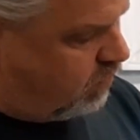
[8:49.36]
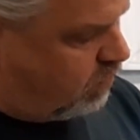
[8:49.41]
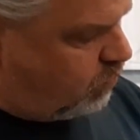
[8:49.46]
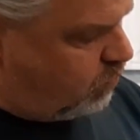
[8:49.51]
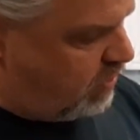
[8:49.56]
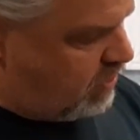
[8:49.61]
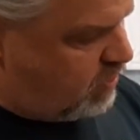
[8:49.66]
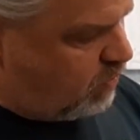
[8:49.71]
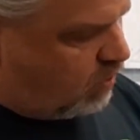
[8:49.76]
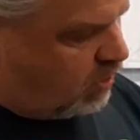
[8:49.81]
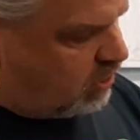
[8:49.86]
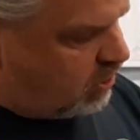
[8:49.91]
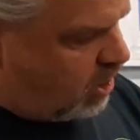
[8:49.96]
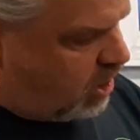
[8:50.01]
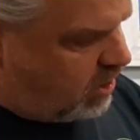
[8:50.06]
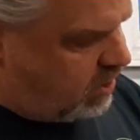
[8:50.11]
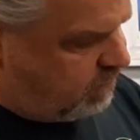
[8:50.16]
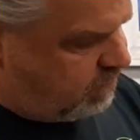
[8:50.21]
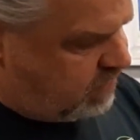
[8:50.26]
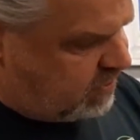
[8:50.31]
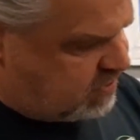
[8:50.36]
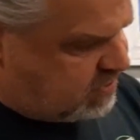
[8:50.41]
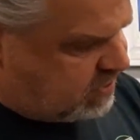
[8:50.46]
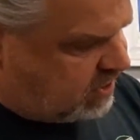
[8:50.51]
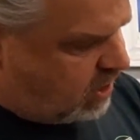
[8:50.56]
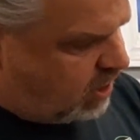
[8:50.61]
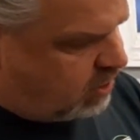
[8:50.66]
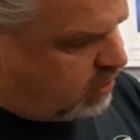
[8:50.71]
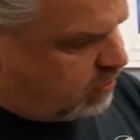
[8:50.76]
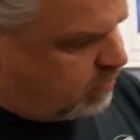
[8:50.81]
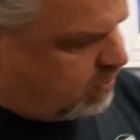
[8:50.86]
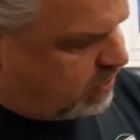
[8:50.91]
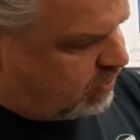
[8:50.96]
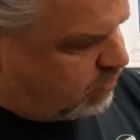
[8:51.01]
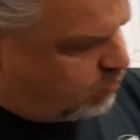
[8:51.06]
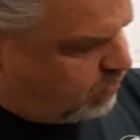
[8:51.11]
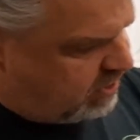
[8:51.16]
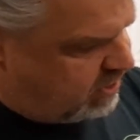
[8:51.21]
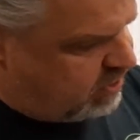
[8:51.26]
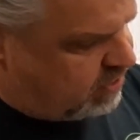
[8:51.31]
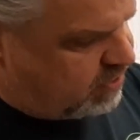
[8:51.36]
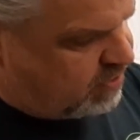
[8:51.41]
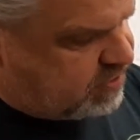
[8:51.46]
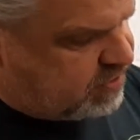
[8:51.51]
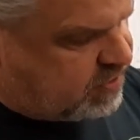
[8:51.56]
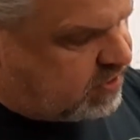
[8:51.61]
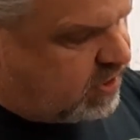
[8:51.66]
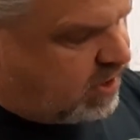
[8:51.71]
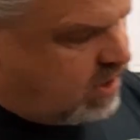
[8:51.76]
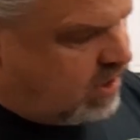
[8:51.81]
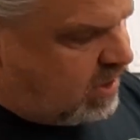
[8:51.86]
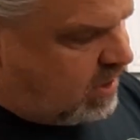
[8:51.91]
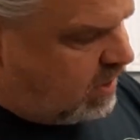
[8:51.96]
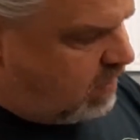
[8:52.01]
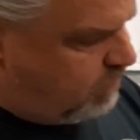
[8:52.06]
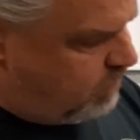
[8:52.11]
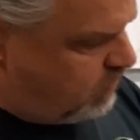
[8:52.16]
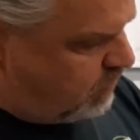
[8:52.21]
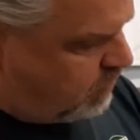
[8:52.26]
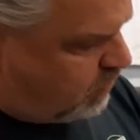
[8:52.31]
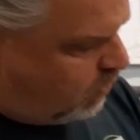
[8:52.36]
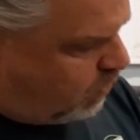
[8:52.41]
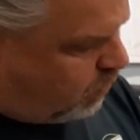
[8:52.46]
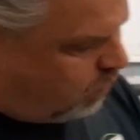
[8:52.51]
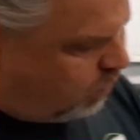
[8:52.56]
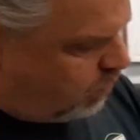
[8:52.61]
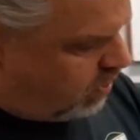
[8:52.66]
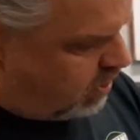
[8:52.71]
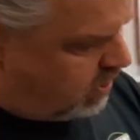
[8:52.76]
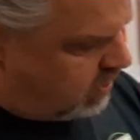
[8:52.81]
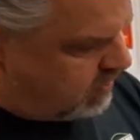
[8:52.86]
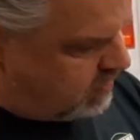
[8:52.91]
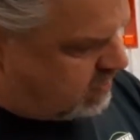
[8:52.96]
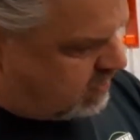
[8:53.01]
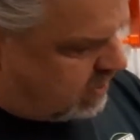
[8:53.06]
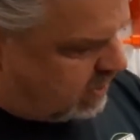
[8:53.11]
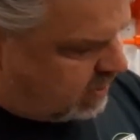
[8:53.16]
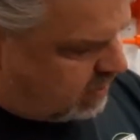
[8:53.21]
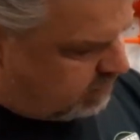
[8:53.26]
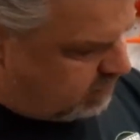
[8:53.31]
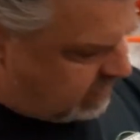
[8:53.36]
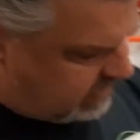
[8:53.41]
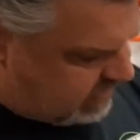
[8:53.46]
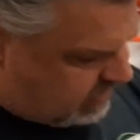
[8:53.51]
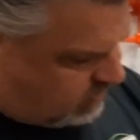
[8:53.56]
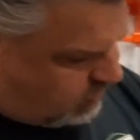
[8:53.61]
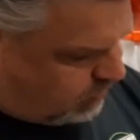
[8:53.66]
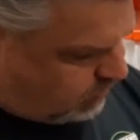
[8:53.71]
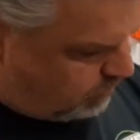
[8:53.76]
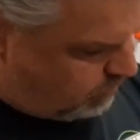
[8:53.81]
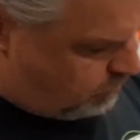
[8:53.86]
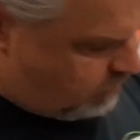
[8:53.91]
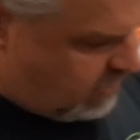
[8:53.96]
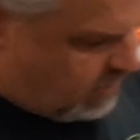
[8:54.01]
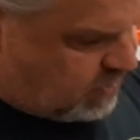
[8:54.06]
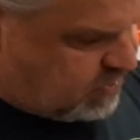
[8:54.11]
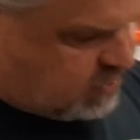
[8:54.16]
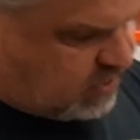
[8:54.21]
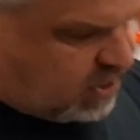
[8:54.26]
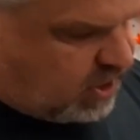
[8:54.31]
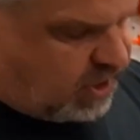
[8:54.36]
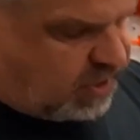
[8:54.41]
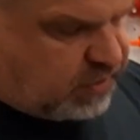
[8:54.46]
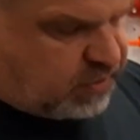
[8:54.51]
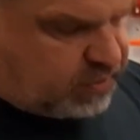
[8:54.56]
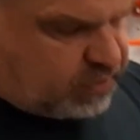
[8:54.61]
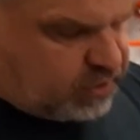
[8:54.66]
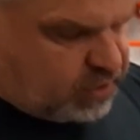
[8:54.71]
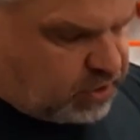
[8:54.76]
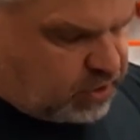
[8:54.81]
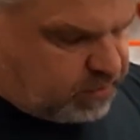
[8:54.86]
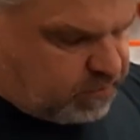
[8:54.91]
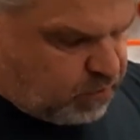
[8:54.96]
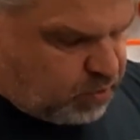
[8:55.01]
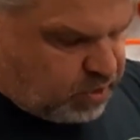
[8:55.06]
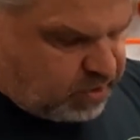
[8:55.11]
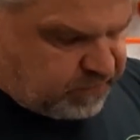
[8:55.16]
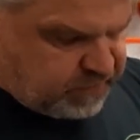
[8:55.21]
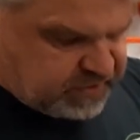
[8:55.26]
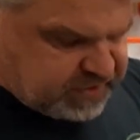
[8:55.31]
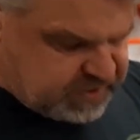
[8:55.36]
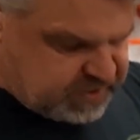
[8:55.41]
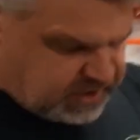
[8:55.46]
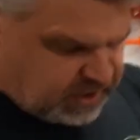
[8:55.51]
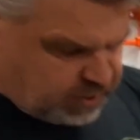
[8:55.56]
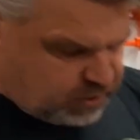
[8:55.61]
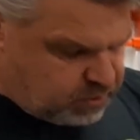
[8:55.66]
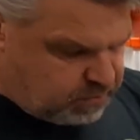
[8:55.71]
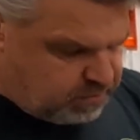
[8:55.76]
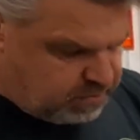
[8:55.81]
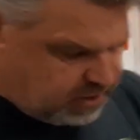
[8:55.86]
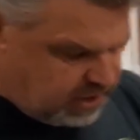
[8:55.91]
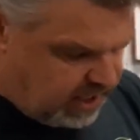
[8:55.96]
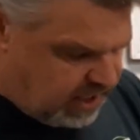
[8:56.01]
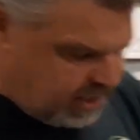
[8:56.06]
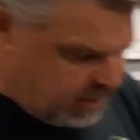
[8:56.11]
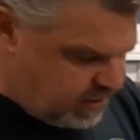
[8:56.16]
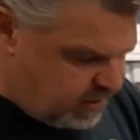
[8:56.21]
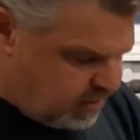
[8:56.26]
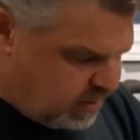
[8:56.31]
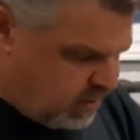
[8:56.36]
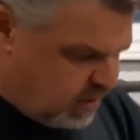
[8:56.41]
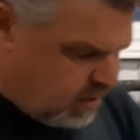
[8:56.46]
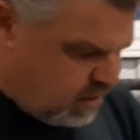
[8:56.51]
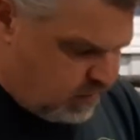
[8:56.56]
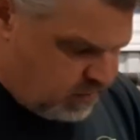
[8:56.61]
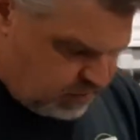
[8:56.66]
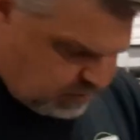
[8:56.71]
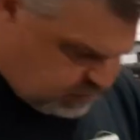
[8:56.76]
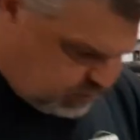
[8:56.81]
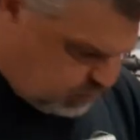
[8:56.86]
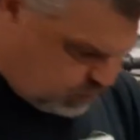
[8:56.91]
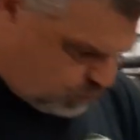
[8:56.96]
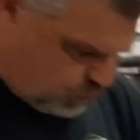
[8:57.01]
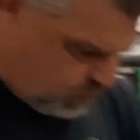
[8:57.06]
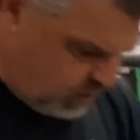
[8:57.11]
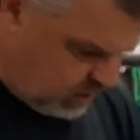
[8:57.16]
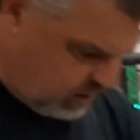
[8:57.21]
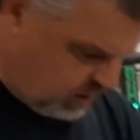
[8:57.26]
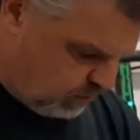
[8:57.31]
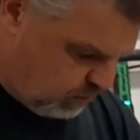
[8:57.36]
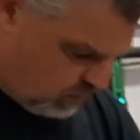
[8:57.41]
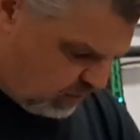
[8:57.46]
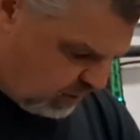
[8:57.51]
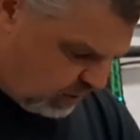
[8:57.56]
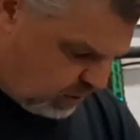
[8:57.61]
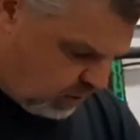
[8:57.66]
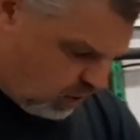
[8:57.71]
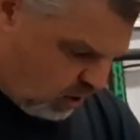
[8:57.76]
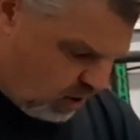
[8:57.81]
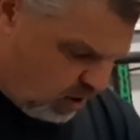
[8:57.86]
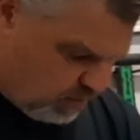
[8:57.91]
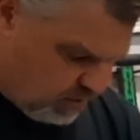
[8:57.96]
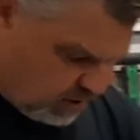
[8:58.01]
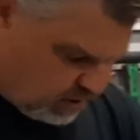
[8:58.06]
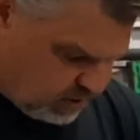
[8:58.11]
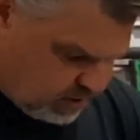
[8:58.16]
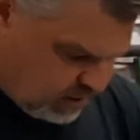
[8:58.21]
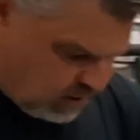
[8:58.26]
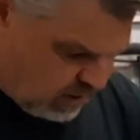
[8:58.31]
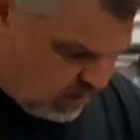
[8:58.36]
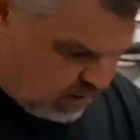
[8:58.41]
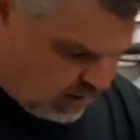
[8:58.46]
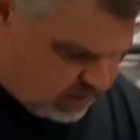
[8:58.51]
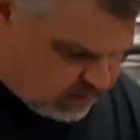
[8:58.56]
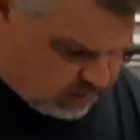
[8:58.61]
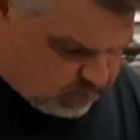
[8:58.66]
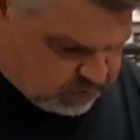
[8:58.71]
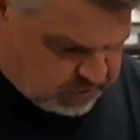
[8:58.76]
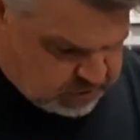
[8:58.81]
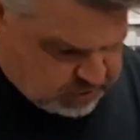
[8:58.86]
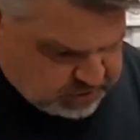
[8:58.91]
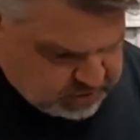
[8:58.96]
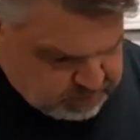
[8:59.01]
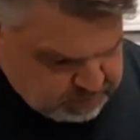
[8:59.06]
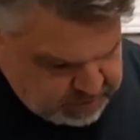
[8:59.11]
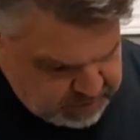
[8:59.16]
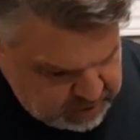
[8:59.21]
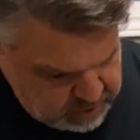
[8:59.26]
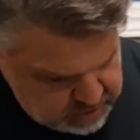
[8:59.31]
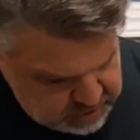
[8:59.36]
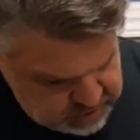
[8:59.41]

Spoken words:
we do a lot of this color in wheels. If you don't want like in your face kind of look, more of a subtle black, this is really, really common. And then when you compare